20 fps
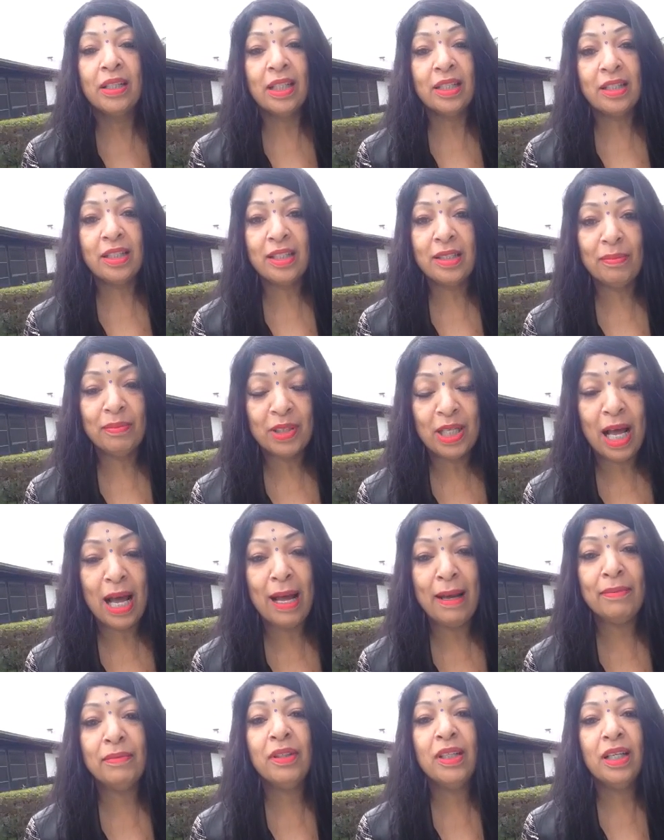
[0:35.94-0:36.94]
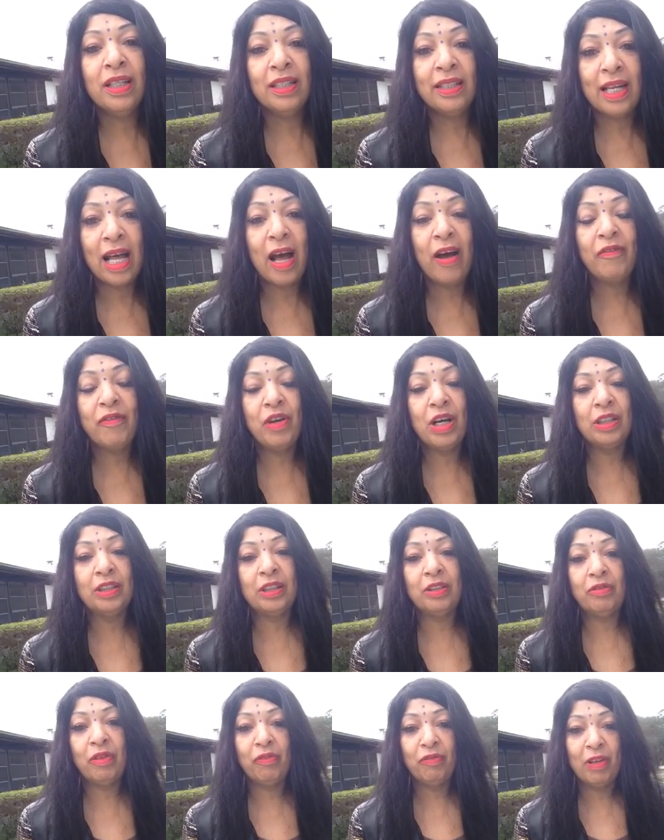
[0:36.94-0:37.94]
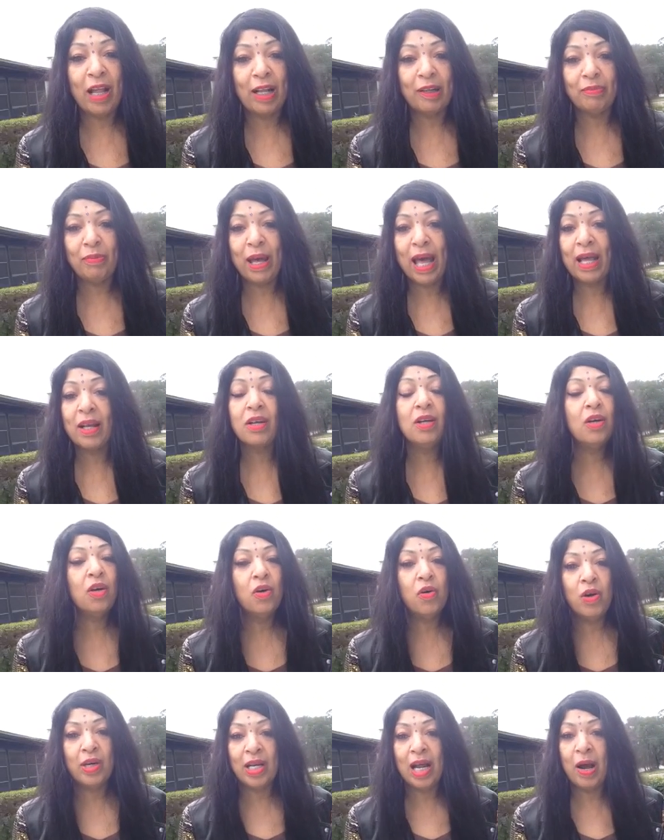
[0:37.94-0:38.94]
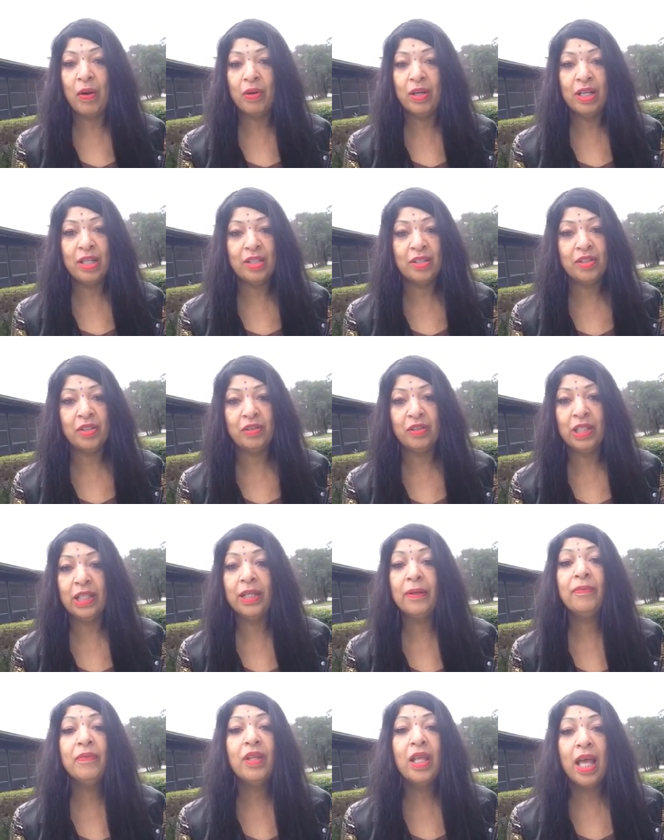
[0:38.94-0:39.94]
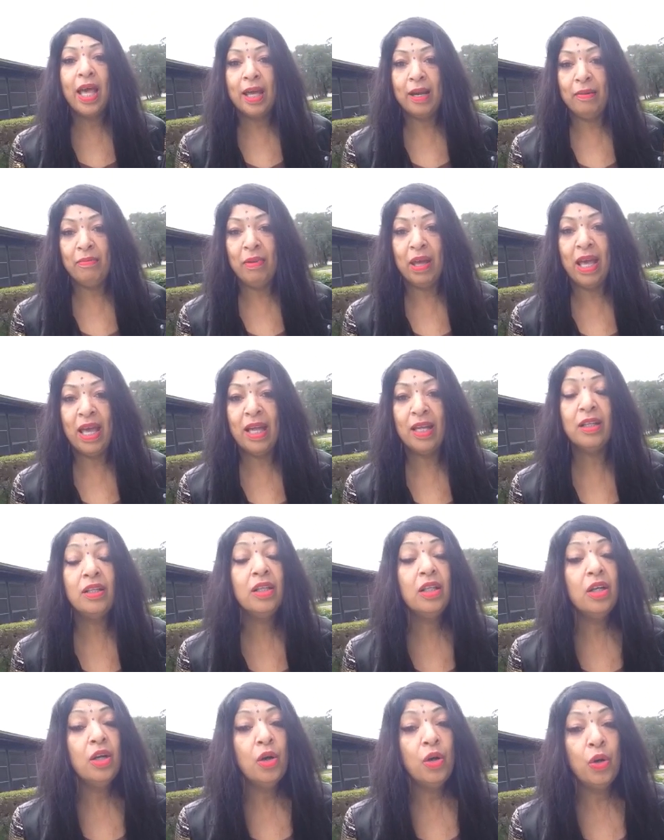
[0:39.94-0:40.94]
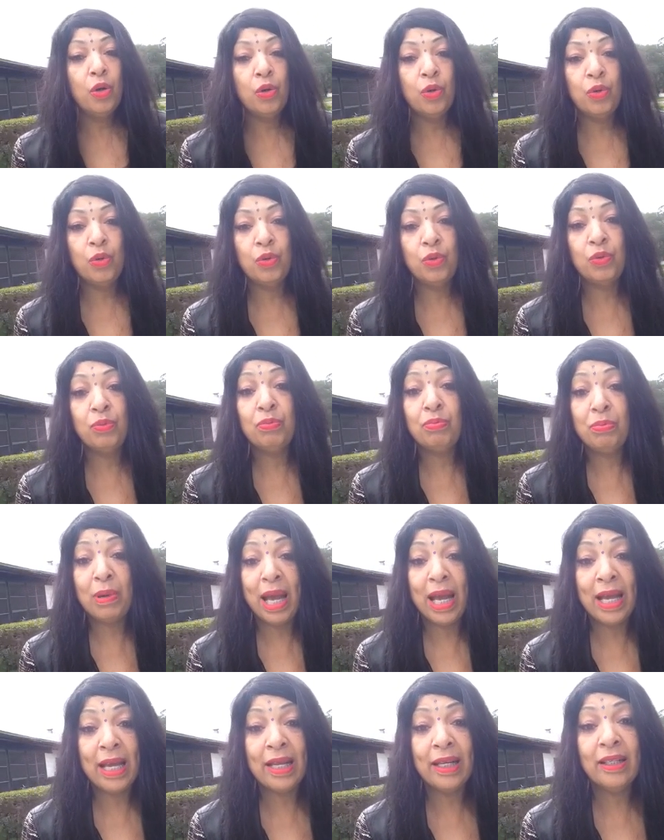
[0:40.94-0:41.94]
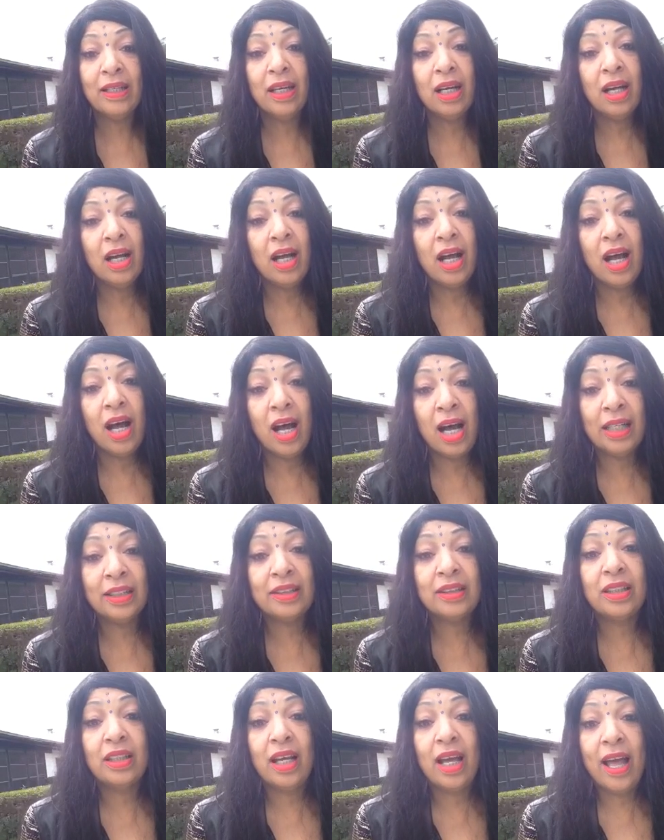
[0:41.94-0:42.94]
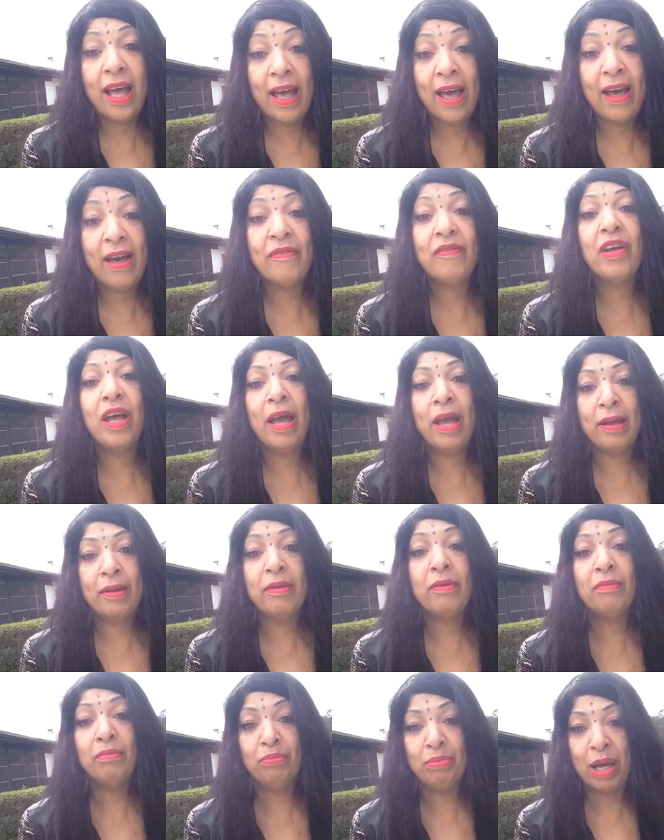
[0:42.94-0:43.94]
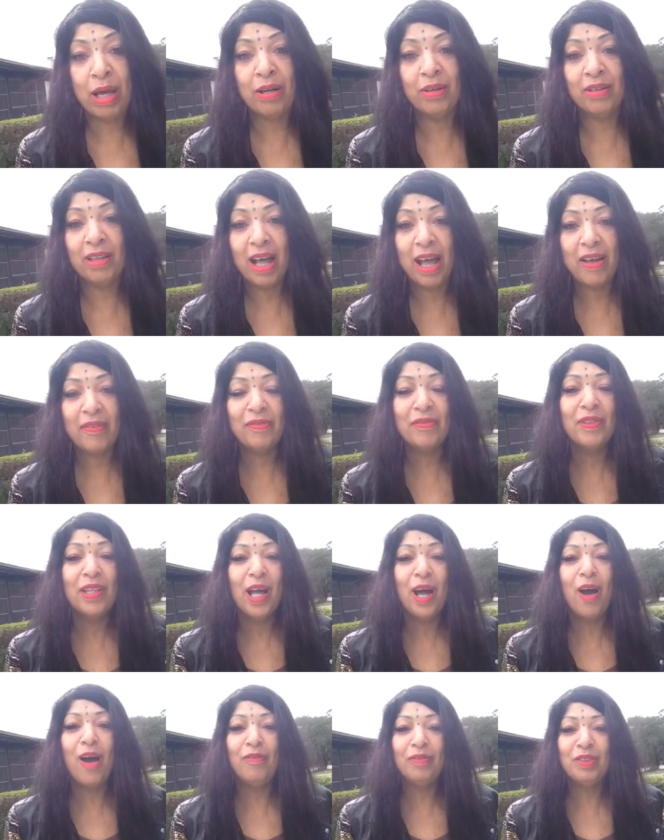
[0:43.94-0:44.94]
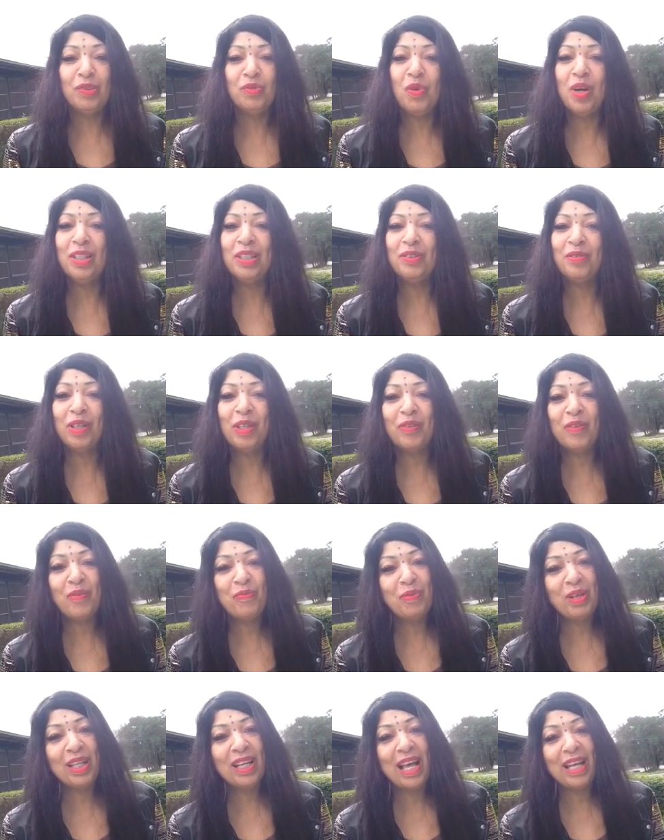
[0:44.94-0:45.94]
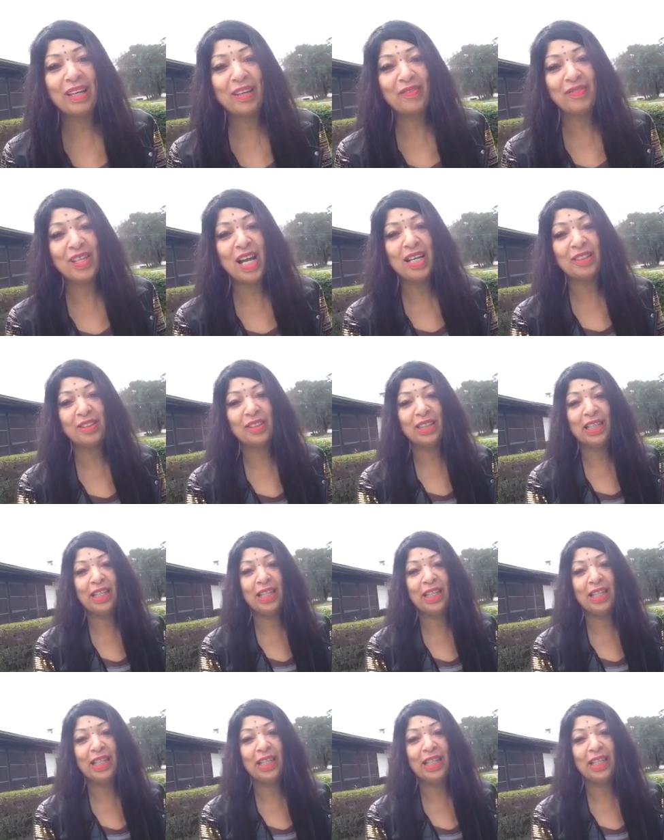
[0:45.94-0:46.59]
This is some time now for us to reflect back on our history and a man who made us have a better life. I often wonder what it would be like if Dr.